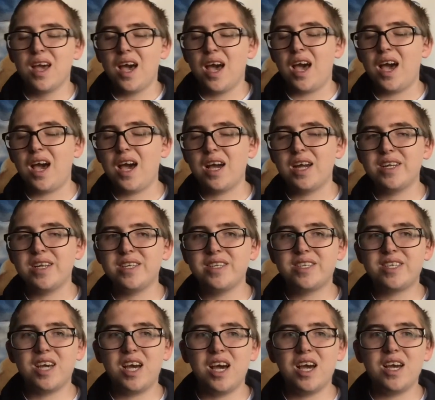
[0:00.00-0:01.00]
And
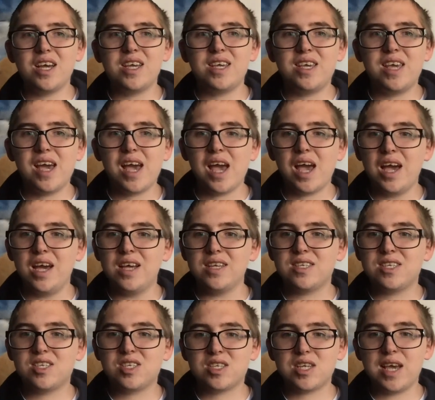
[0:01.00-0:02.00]
yeah,
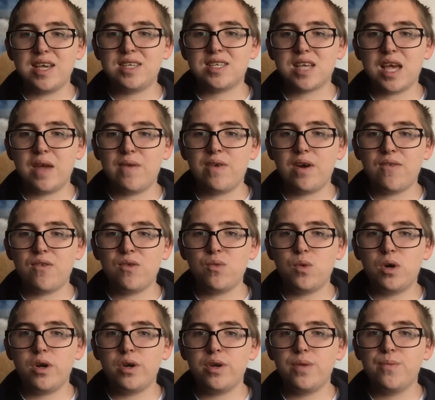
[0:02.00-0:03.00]
stay safe
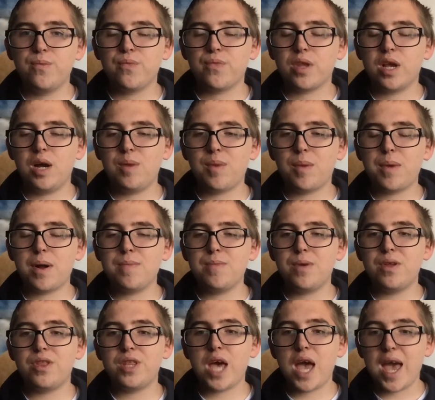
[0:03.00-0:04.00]
everyone, and
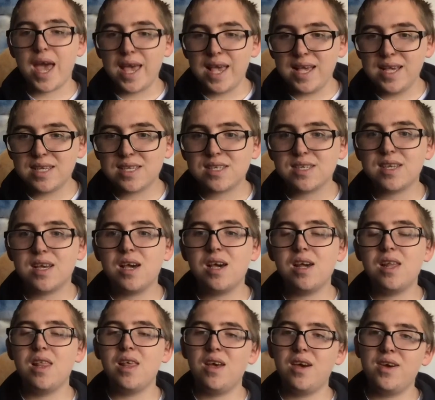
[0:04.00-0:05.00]
remember, there is
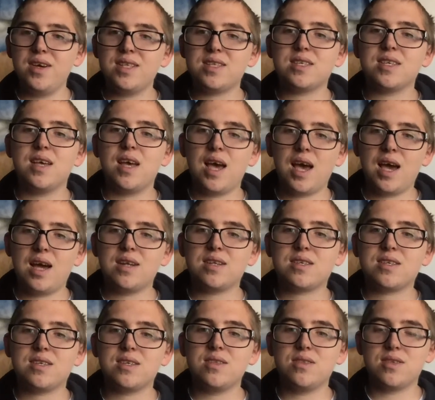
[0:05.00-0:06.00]
a light at the